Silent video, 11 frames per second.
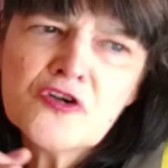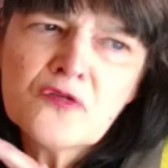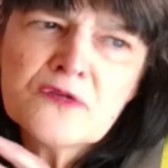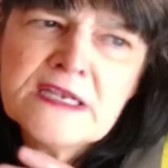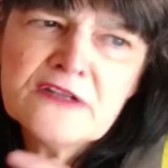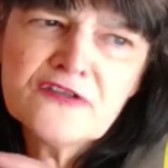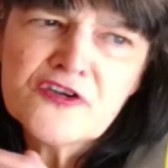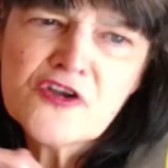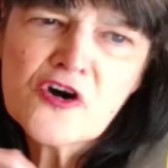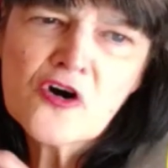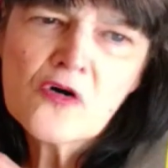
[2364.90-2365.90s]
need to
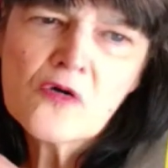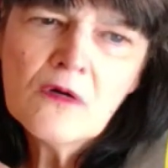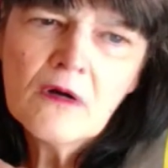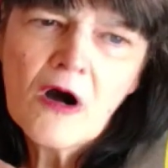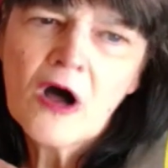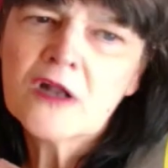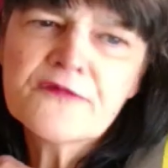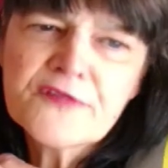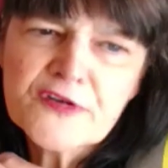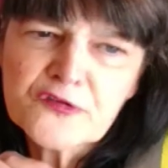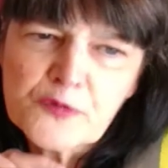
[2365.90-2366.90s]
know all of
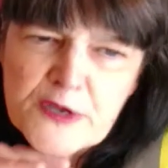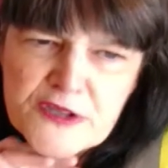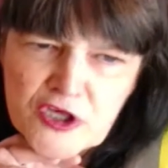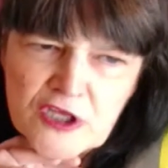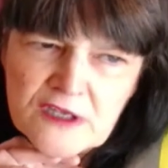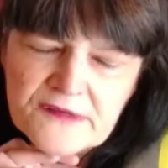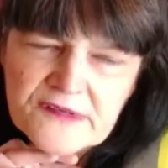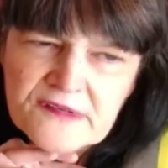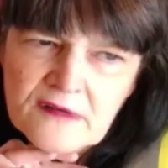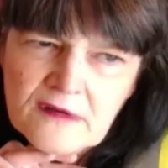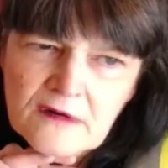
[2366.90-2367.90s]
the switches
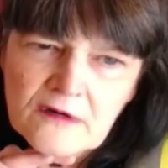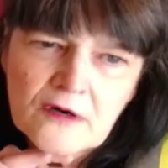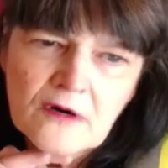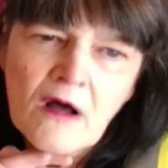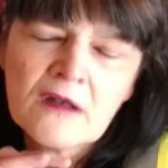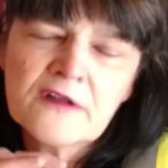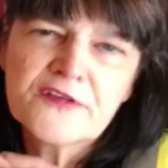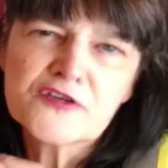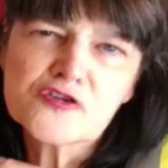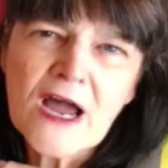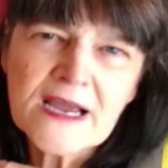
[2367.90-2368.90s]
or all of the
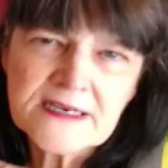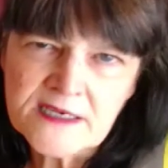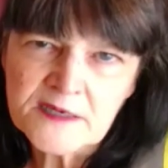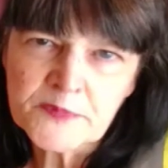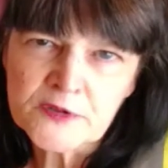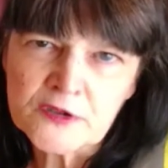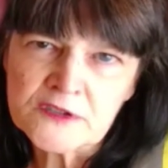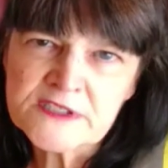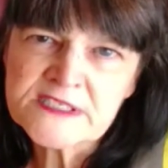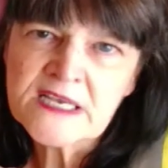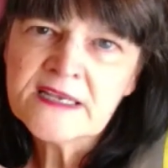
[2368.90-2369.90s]
track
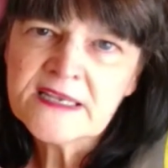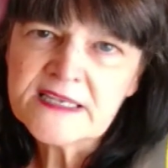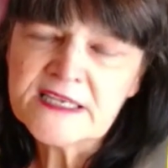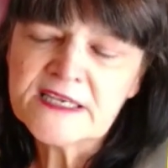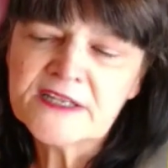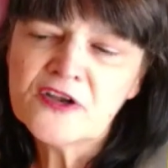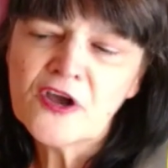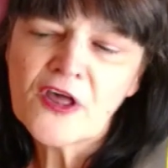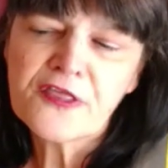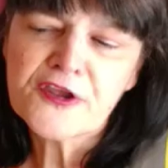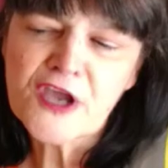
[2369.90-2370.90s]
numbers in
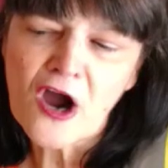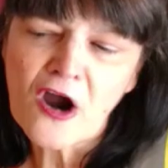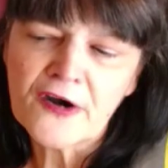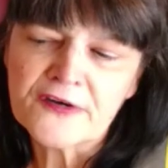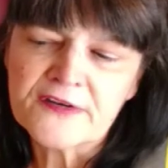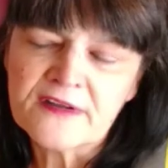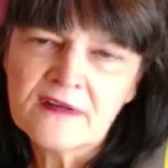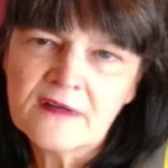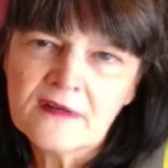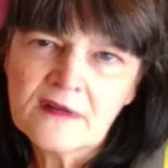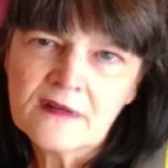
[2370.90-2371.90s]
the yard.
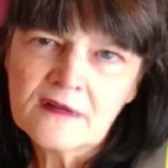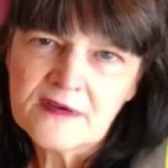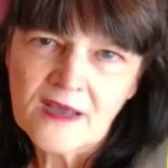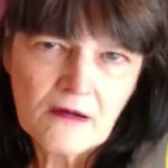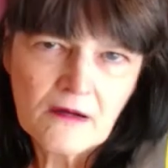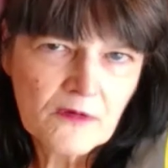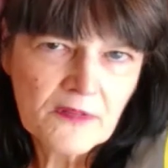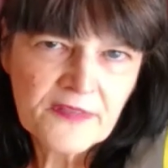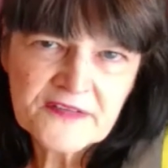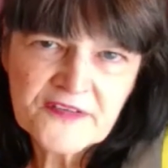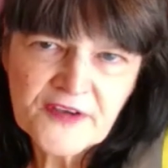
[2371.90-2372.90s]
Now,
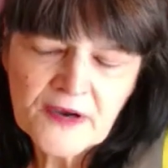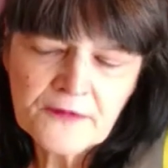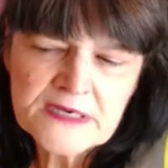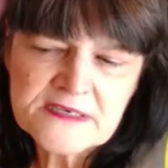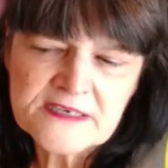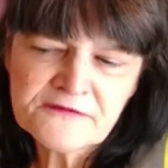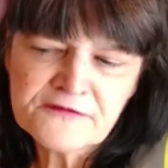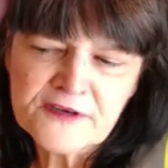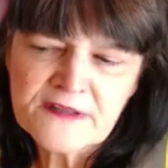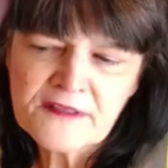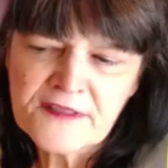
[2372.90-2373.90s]
that's very
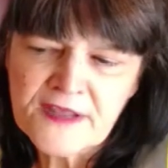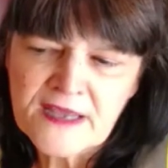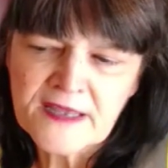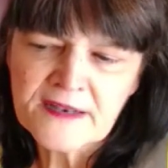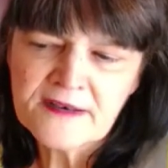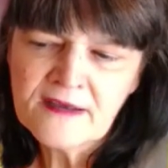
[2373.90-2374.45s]
different than